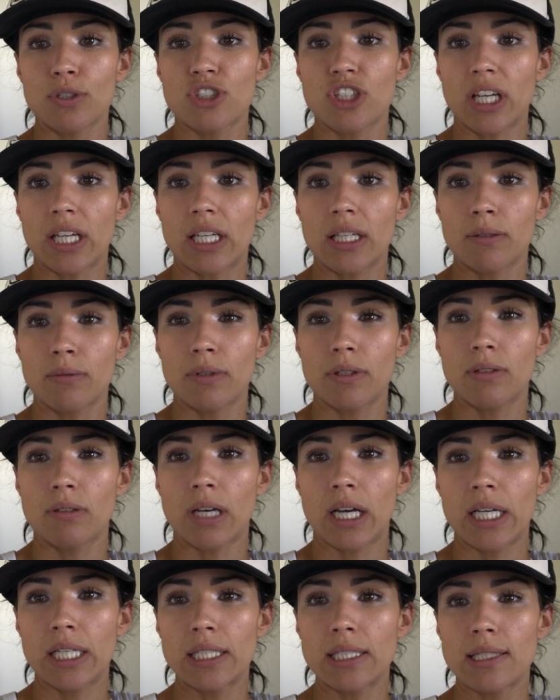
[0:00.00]
will check in with you
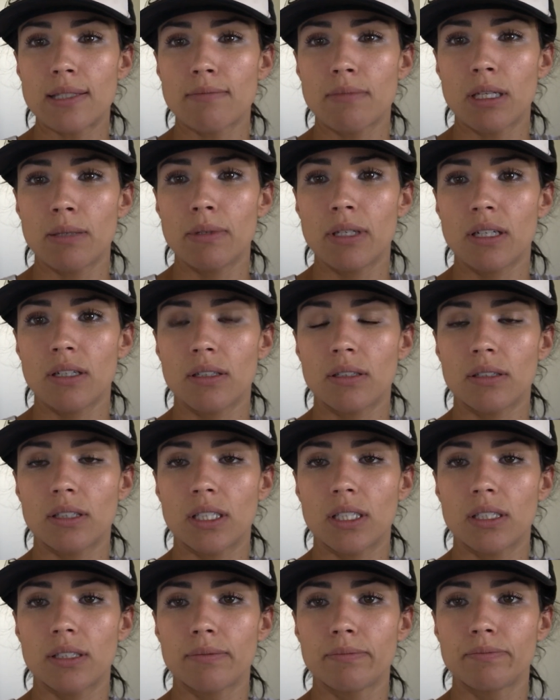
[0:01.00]
guys. Maybe
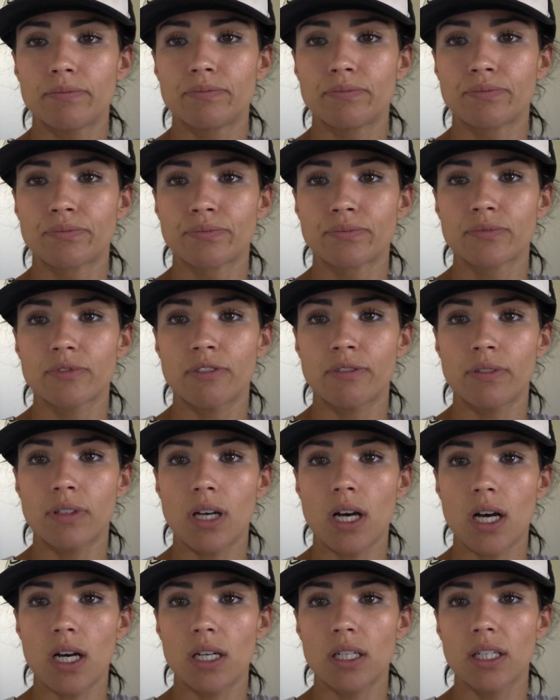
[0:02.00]
I'll
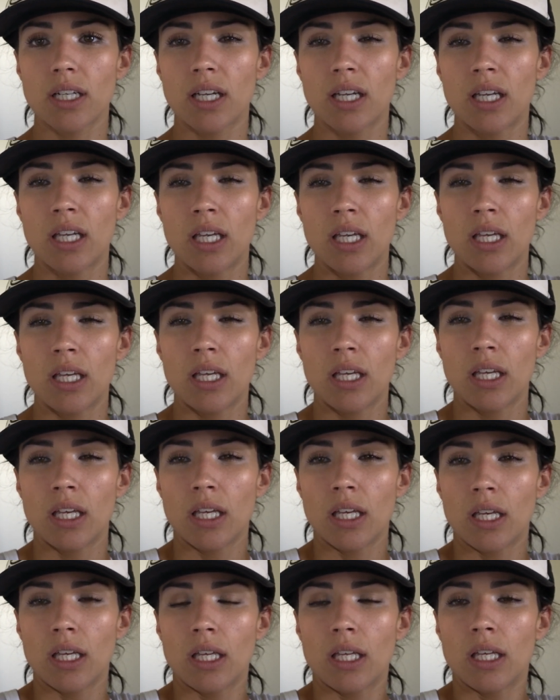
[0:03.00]
vlog
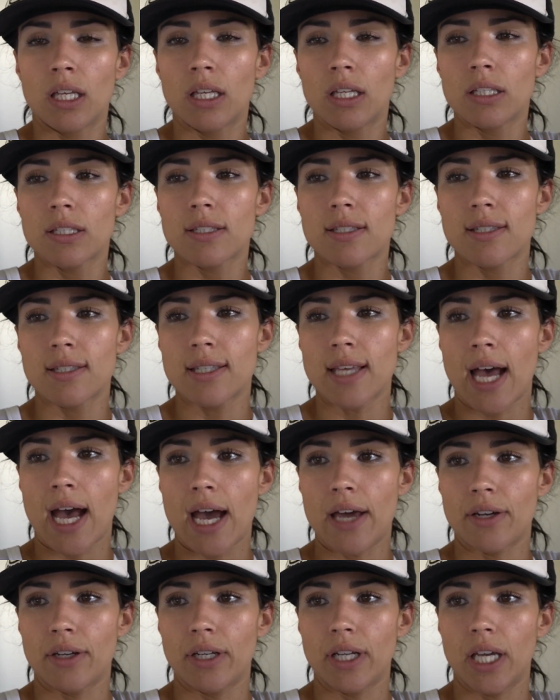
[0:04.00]

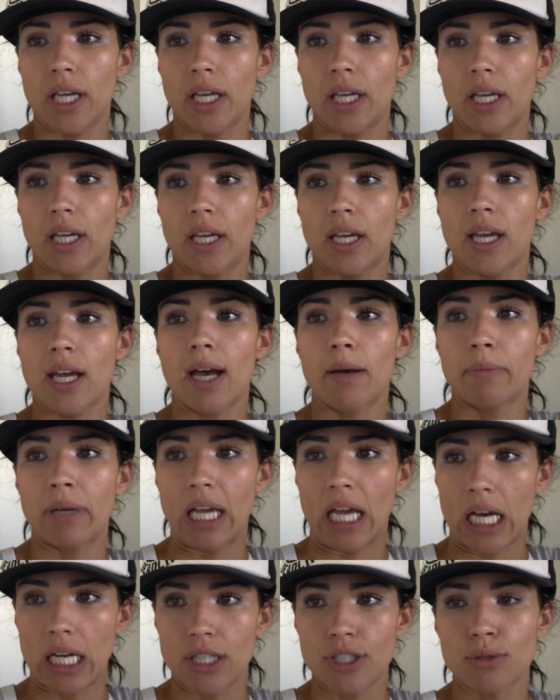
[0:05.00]
Saturday at my
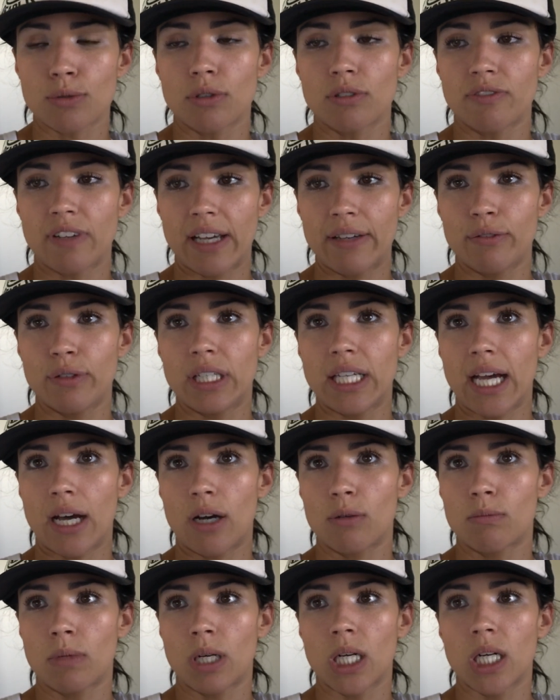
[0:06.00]
actual 5 week
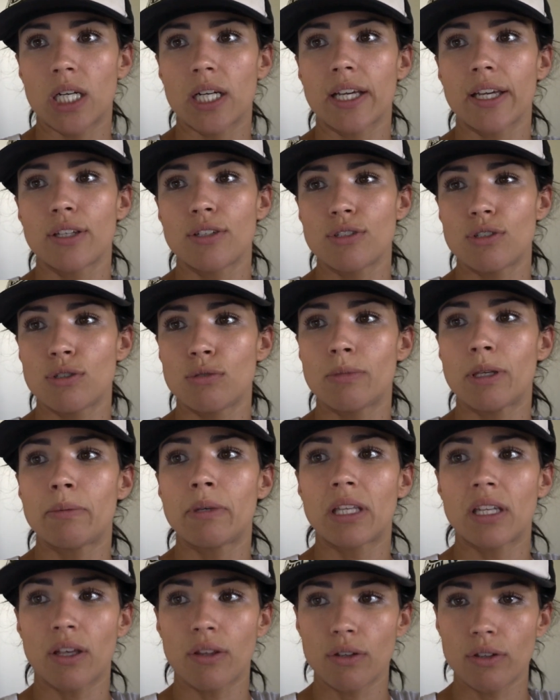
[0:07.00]
out mark and do
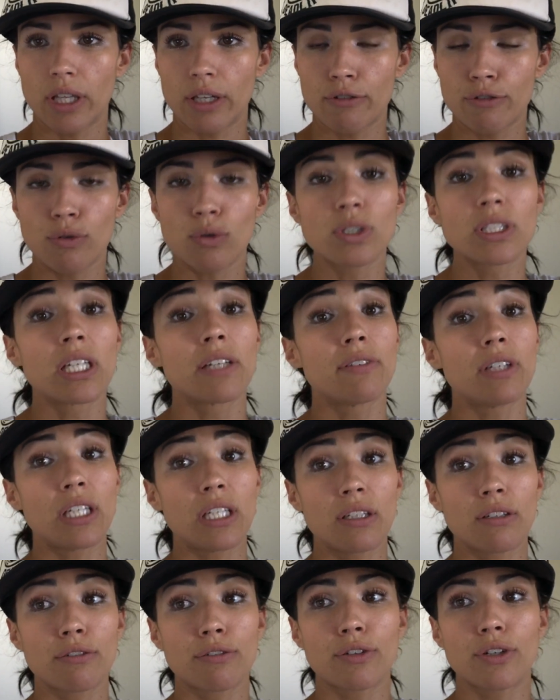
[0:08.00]
maybe another like full day of
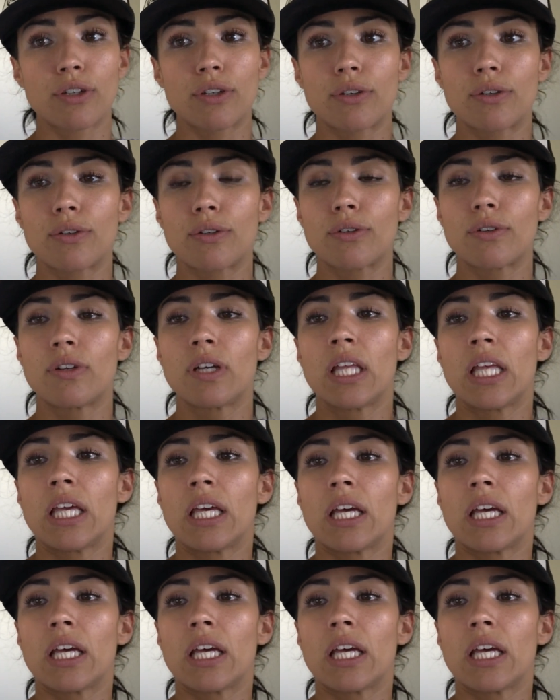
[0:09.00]
eating for you.